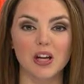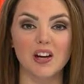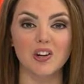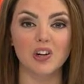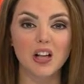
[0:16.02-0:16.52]
looking
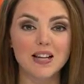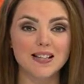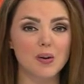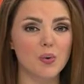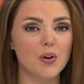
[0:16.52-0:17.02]
in your
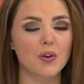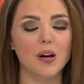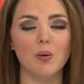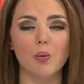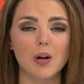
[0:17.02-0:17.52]
closet and wondering,
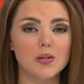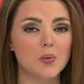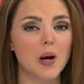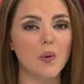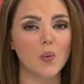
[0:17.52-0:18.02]
what
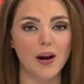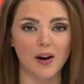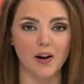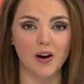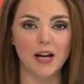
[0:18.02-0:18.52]
do I
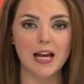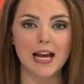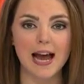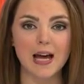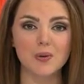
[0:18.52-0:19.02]
wear?
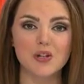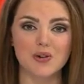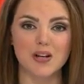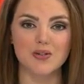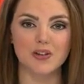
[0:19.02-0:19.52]
How do we
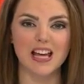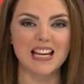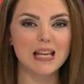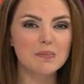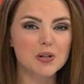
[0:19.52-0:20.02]
dress for that
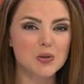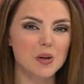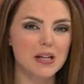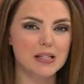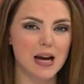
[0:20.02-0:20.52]

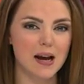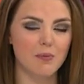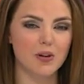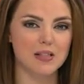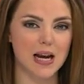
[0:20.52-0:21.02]
in-between time
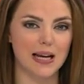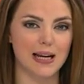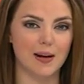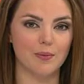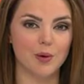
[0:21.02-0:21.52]
while
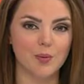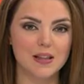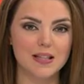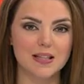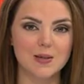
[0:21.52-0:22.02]
dieting? Well,
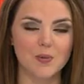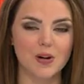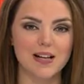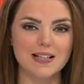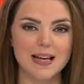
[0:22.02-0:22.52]
with us this
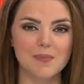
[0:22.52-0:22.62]
morning is